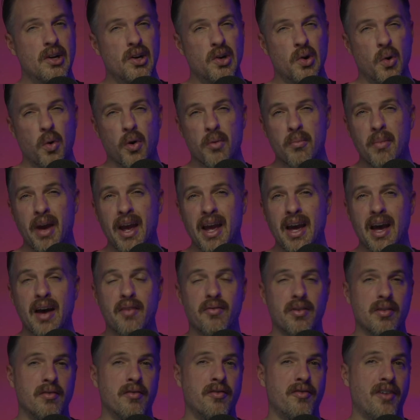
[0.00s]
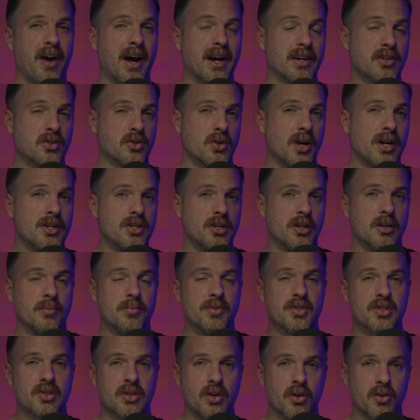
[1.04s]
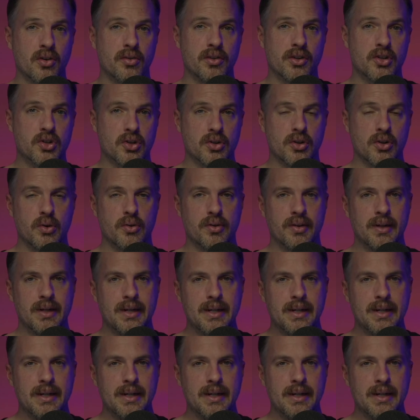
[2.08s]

or may have in fact tried to obscure the truth.